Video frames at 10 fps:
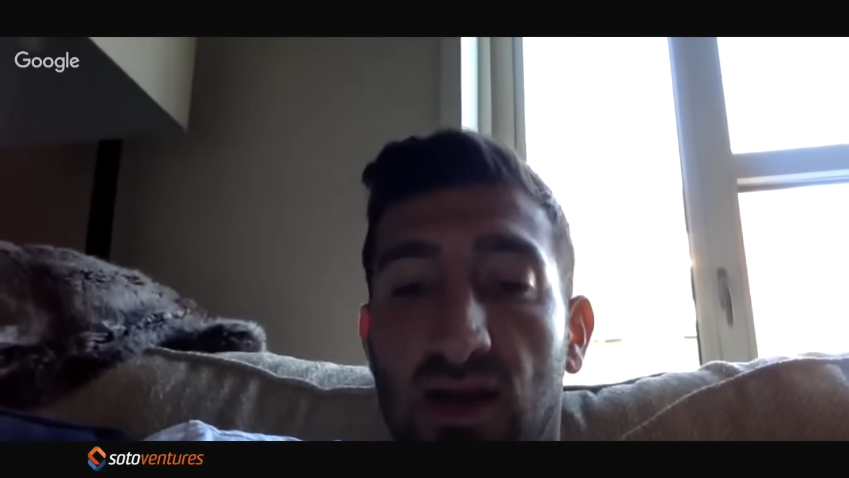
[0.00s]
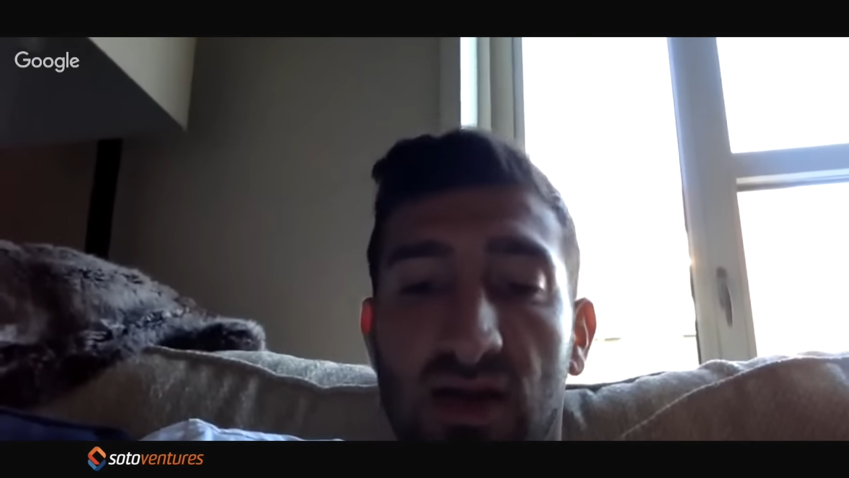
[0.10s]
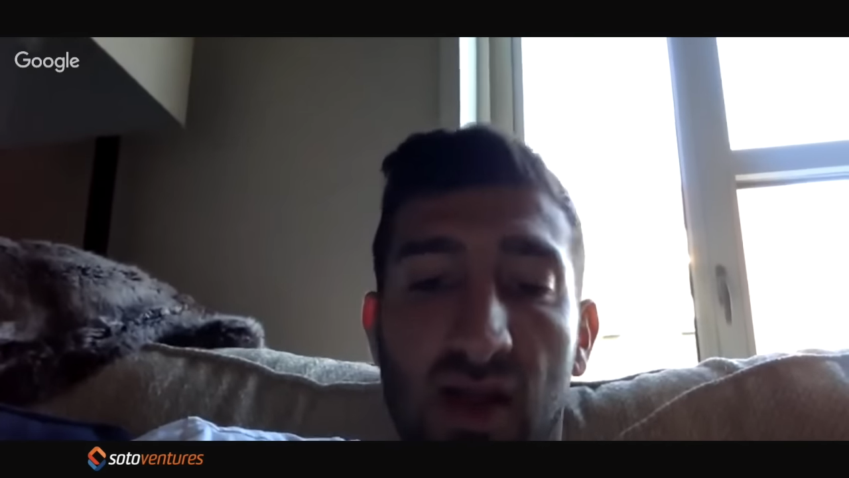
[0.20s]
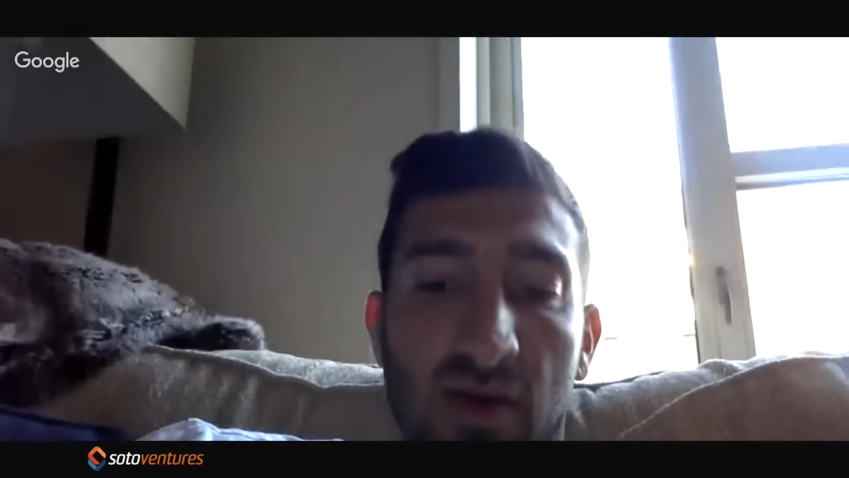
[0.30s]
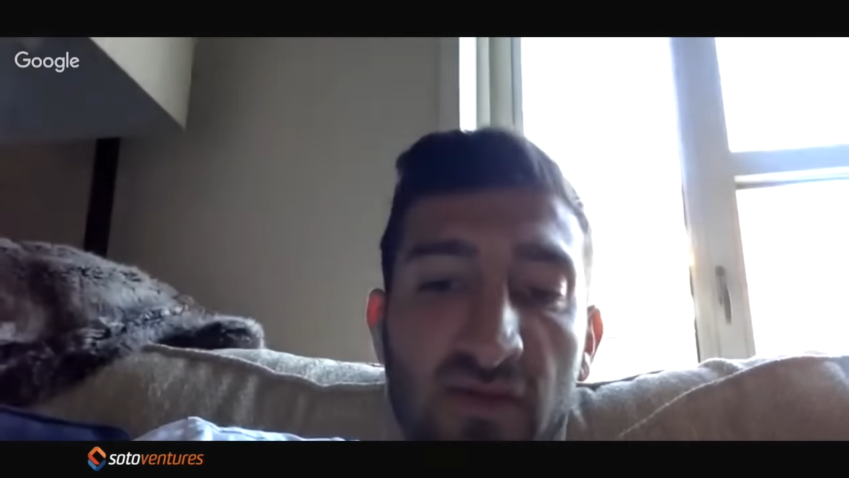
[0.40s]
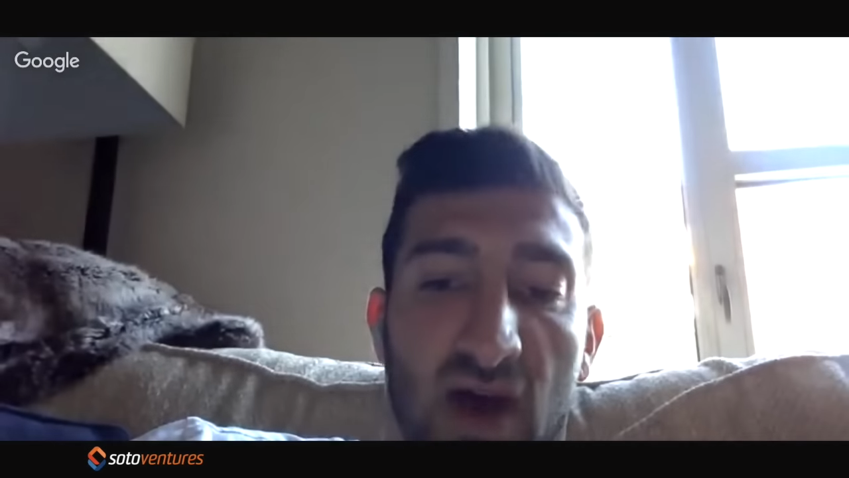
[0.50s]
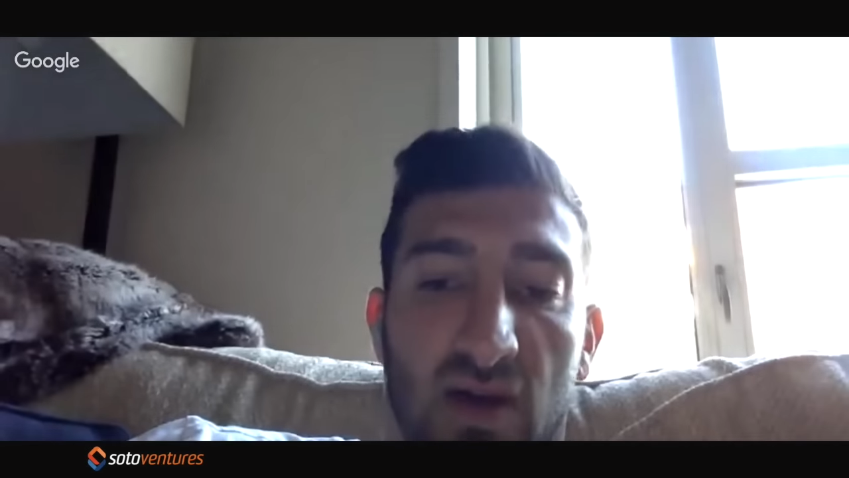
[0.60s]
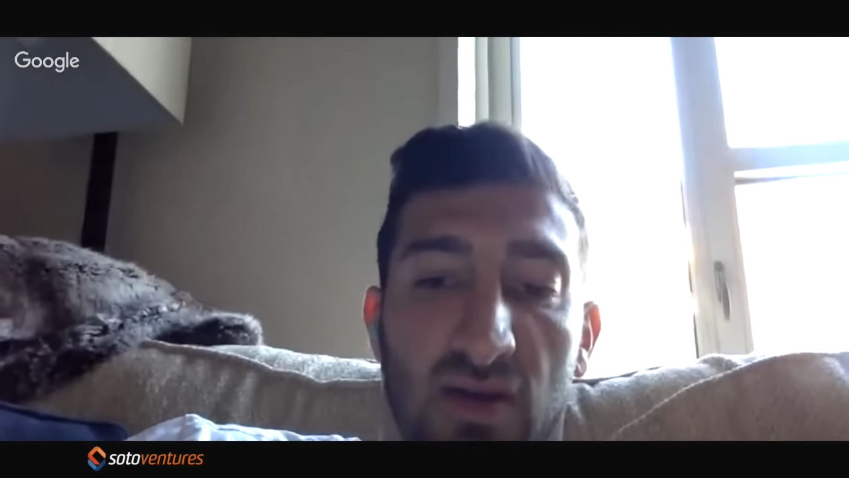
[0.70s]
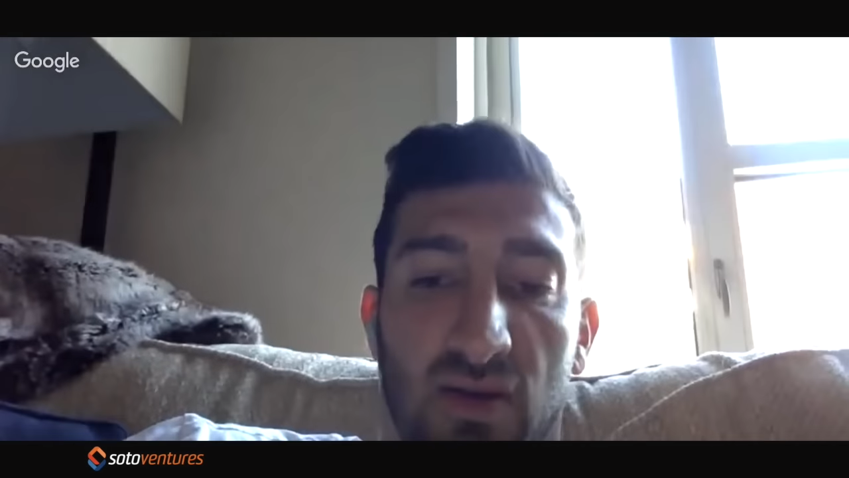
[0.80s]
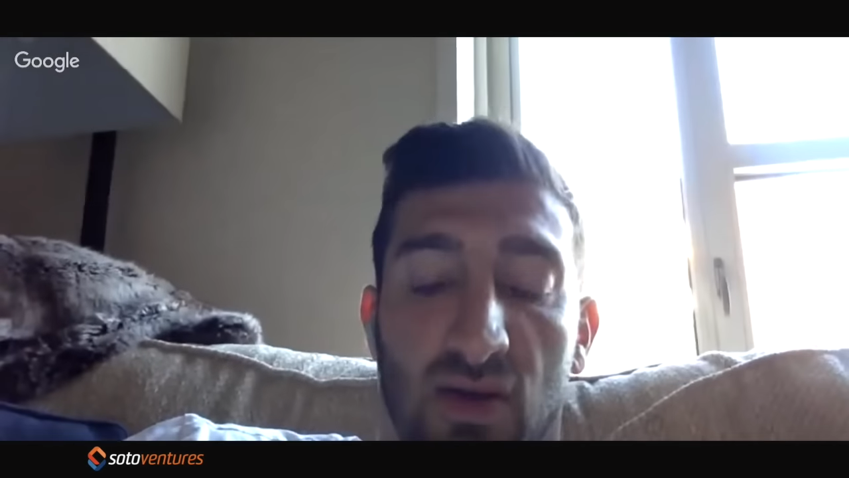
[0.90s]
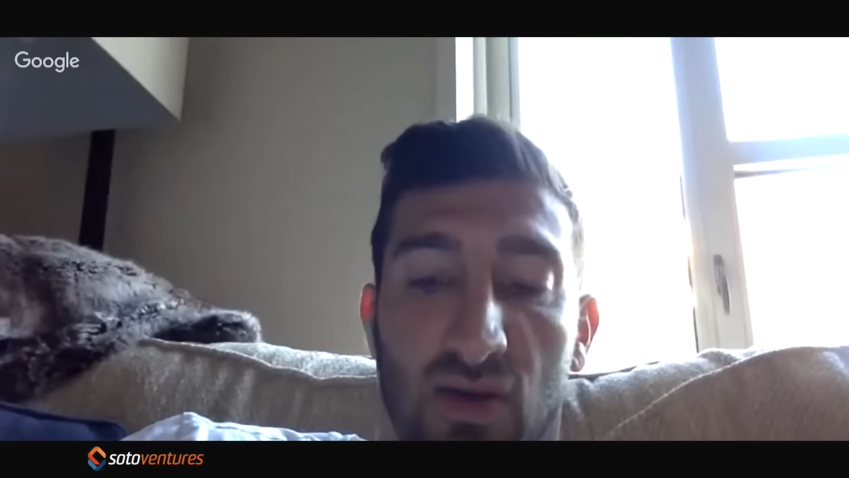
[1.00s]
entertainment value,